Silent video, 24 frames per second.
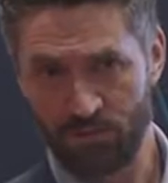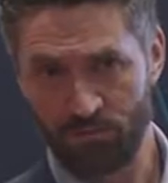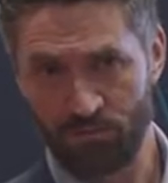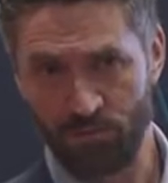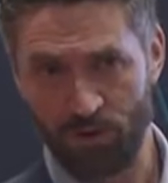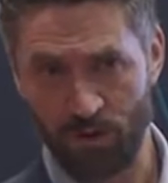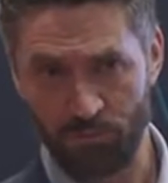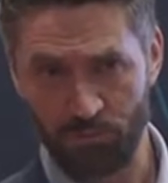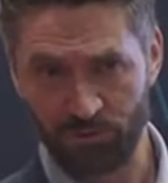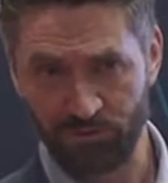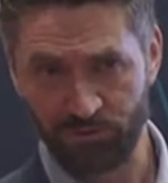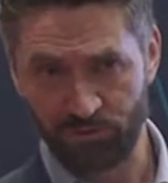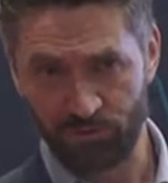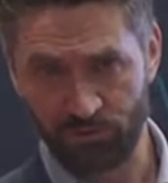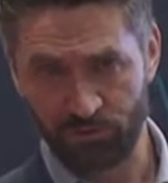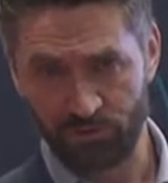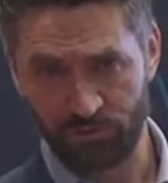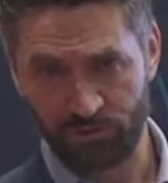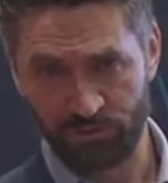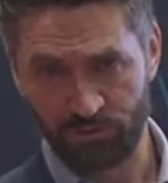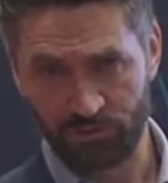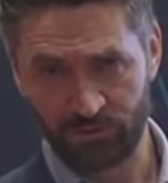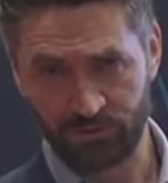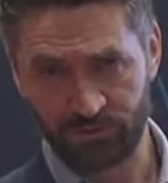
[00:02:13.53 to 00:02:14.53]

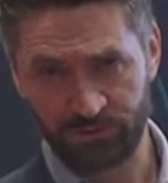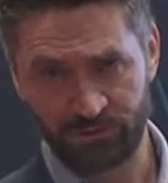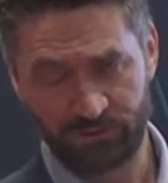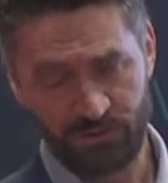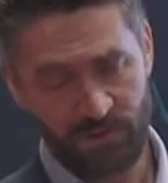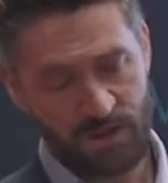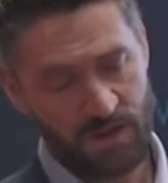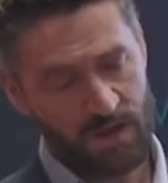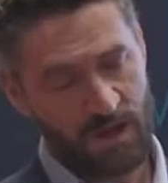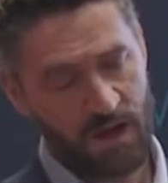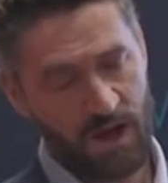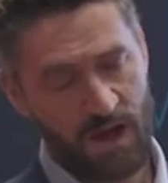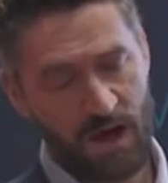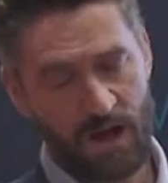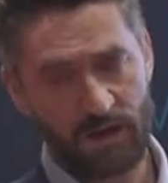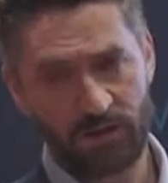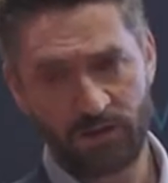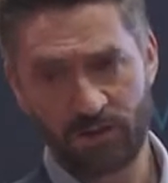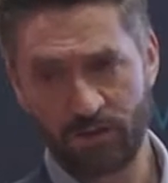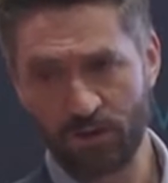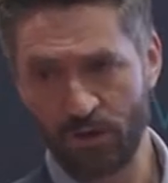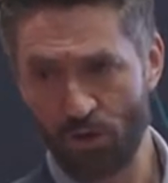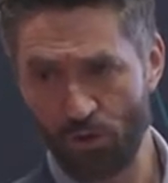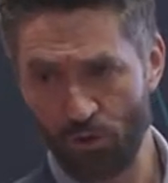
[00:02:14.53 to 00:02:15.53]
pharmaceuticals, and
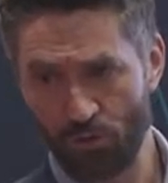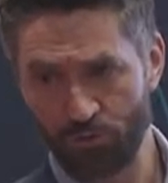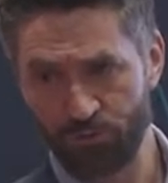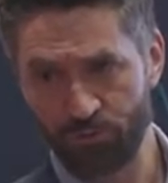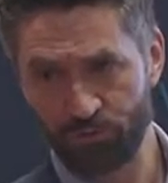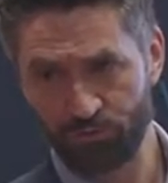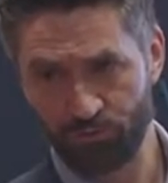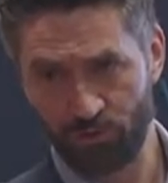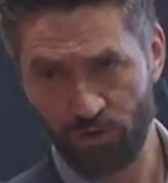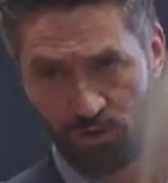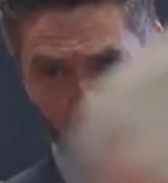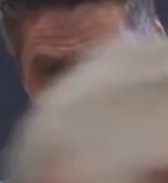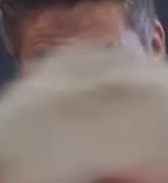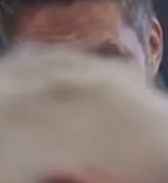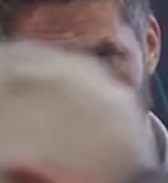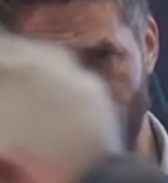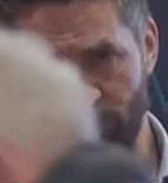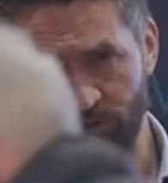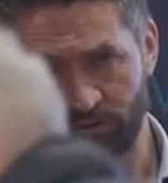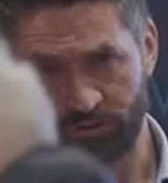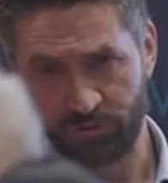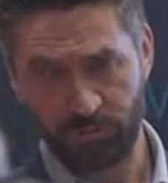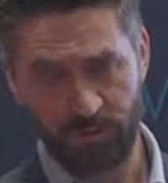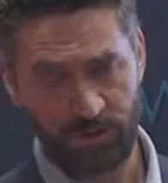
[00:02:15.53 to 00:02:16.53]
in the orphan drug
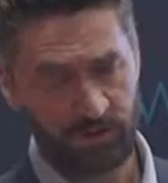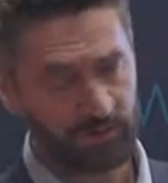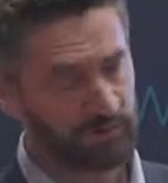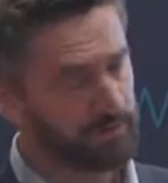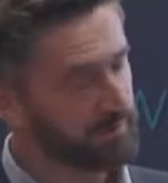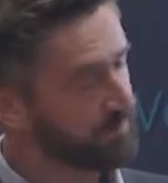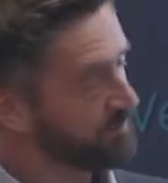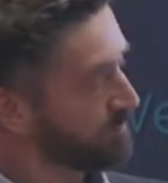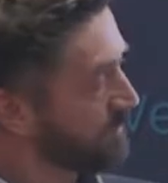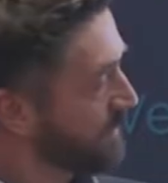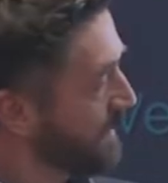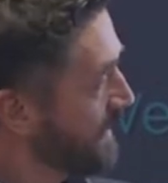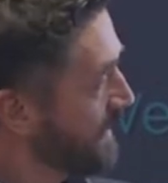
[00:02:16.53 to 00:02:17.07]
product space